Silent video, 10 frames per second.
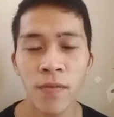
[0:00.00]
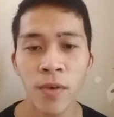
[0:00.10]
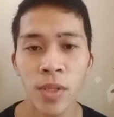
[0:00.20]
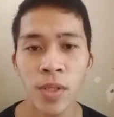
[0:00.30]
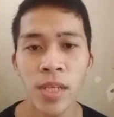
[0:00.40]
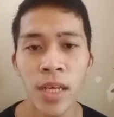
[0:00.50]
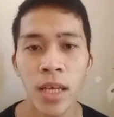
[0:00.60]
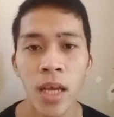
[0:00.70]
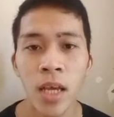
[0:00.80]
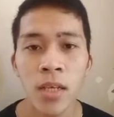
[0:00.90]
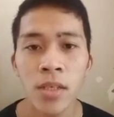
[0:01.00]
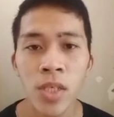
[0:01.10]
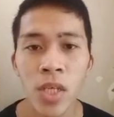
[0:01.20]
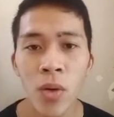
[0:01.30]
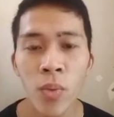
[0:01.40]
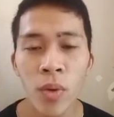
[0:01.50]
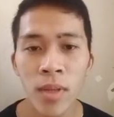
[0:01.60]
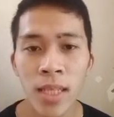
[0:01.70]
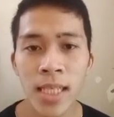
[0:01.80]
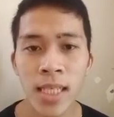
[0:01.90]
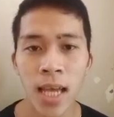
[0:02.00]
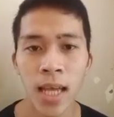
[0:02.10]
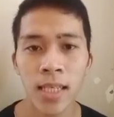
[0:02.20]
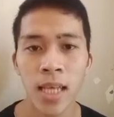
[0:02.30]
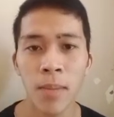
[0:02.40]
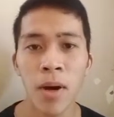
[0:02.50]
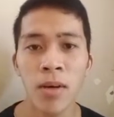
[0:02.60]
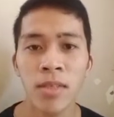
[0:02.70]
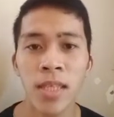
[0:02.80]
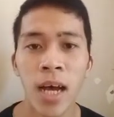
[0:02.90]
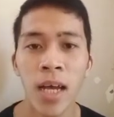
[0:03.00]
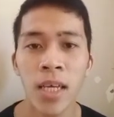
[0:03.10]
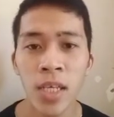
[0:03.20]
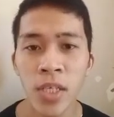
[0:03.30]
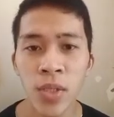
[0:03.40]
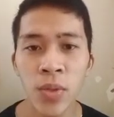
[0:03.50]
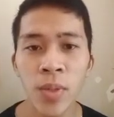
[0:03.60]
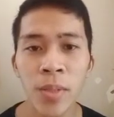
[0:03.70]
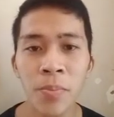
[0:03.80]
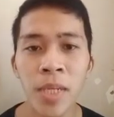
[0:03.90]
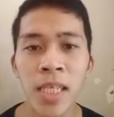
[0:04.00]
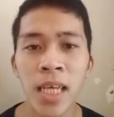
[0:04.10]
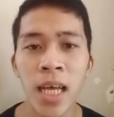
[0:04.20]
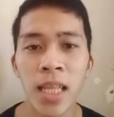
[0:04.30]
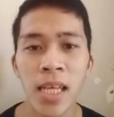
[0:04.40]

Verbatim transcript: for today. So, we will discuss about the history physical